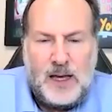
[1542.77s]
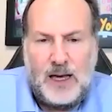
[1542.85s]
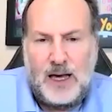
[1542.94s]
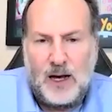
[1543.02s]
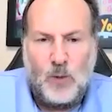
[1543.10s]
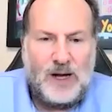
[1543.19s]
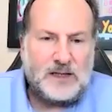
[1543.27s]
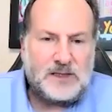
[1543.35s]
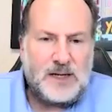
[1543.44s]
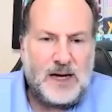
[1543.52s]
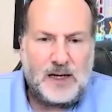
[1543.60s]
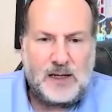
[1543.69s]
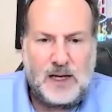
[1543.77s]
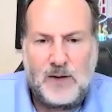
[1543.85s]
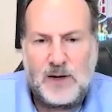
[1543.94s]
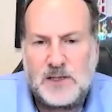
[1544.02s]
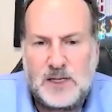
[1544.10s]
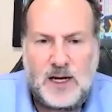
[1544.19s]
And while it's not
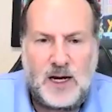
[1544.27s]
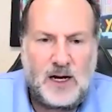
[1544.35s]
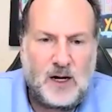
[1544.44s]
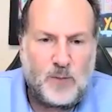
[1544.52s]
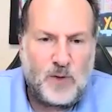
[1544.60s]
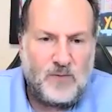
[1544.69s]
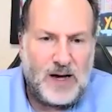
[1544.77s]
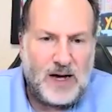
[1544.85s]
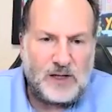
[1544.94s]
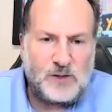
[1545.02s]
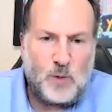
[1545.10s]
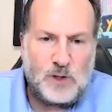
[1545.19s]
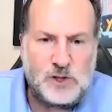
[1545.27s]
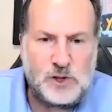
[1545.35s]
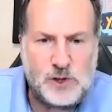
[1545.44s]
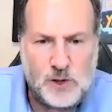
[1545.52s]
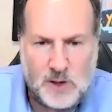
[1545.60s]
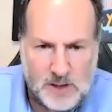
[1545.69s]
guaranteed, it provides more
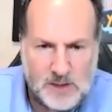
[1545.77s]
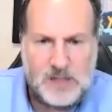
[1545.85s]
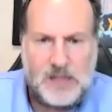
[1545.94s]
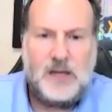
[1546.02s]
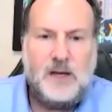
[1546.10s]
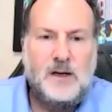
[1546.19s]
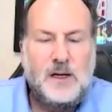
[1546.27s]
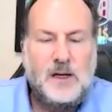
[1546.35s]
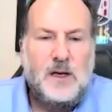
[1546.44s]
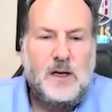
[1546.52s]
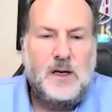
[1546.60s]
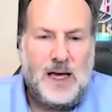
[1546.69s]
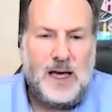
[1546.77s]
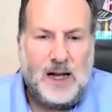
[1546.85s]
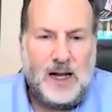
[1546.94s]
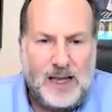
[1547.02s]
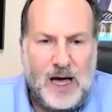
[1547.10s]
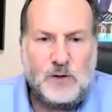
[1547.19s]
certainty
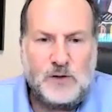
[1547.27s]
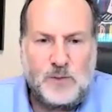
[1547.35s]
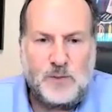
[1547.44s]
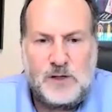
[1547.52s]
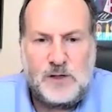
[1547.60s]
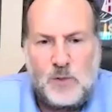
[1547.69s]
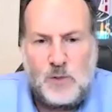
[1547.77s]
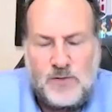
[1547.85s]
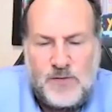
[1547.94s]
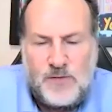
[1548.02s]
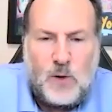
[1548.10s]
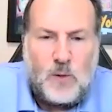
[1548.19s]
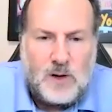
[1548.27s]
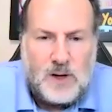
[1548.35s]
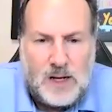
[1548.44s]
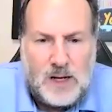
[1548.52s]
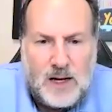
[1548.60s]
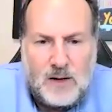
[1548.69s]
and allows me to move
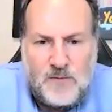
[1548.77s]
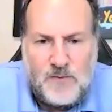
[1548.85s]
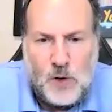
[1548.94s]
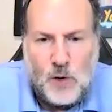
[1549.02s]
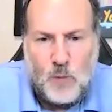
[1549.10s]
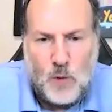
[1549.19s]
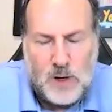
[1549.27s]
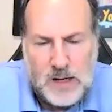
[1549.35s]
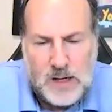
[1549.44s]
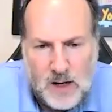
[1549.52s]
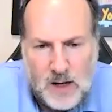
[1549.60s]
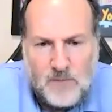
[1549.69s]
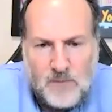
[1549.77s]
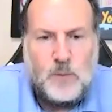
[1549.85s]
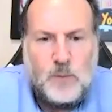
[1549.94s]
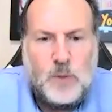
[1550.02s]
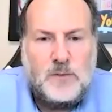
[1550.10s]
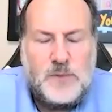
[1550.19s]
forward and feel more
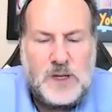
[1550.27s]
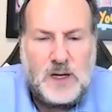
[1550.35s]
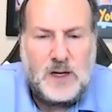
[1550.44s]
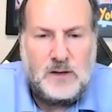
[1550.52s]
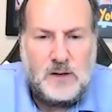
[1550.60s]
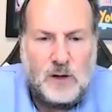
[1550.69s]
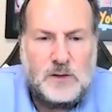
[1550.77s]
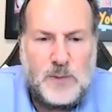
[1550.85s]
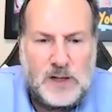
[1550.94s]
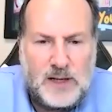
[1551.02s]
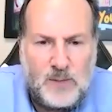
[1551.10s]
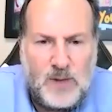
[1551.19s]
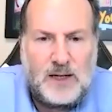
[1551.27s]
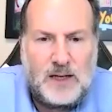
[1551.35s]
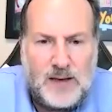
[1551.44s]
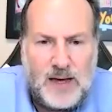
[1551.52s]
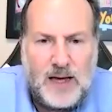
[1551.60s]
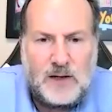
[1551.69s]
comfortable in ultimately
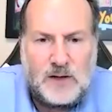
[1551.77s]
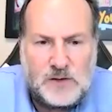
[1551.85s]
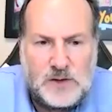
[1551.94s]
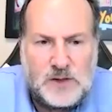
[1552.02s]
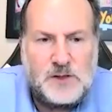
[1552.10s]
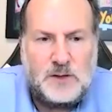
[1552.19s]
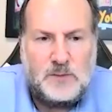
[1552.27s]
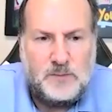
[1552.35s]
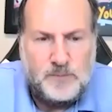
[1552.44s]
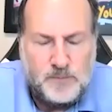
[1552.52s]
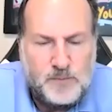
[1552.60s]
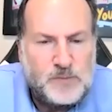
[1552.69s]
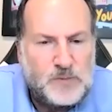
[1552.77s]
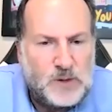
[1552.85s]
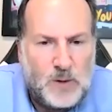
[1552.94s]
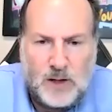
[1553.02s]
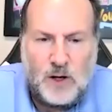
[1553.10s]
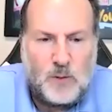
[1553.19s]
making that decision.
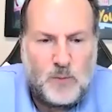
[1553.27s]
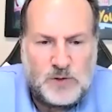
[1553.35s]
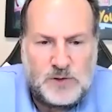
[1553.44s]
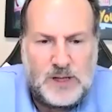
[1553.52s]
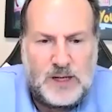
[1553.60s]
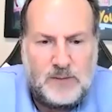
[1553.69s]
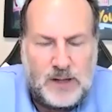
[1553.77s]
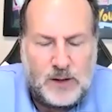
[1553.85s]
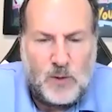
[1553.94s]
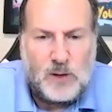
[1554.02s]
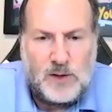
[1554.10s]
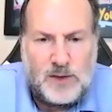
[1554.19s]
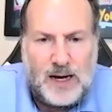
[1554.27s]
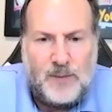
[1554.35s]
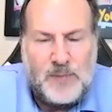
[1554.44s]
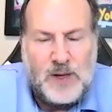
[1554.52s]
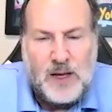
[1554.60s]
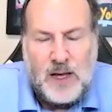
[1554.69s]
one hundred percent agree with that.